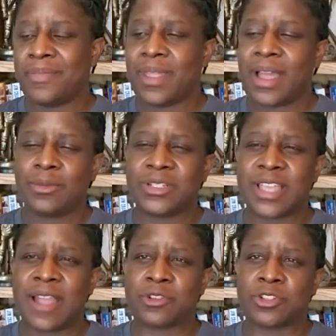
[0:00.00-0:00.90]
I don't want to say
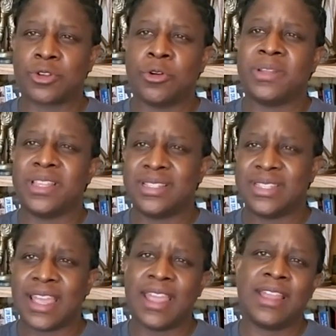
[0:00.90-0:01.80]
after school, but a
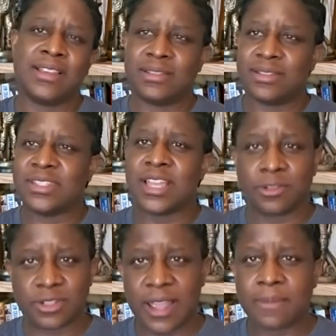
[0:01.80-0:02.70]
day center
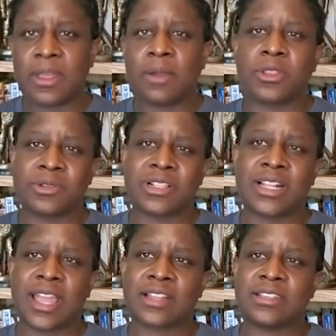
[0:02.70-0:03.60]
type thing where there was a lot
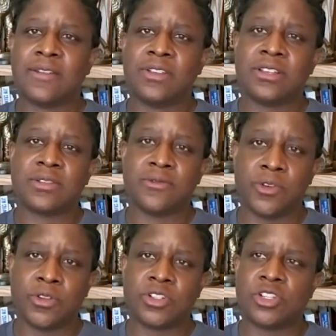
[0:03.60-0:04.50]
of activities and
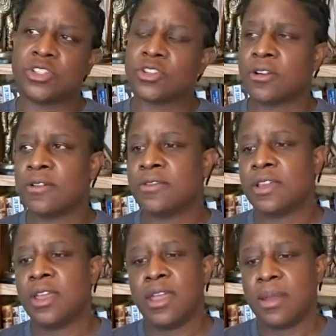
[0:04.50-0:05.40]
food and she served
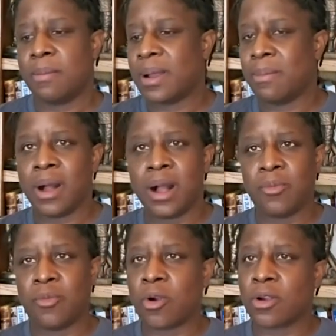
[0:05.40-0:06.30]
and my
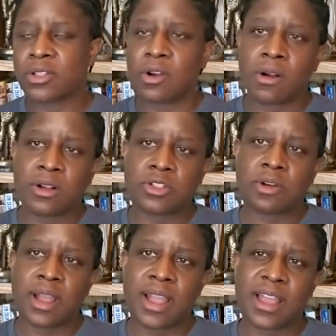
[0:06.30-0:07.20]
mom worked hard. So
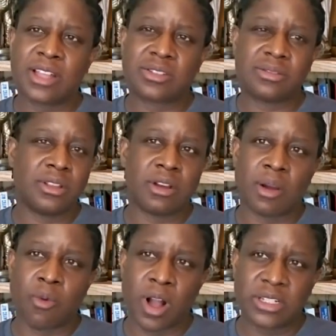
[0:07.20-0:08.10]
I, I got, you know, I
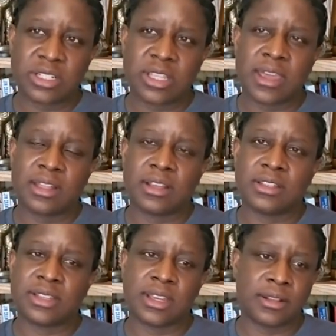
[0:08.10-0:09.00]
watched that and I
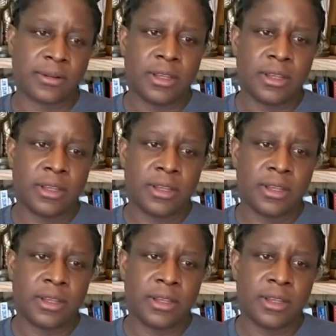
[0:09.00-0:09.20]
said,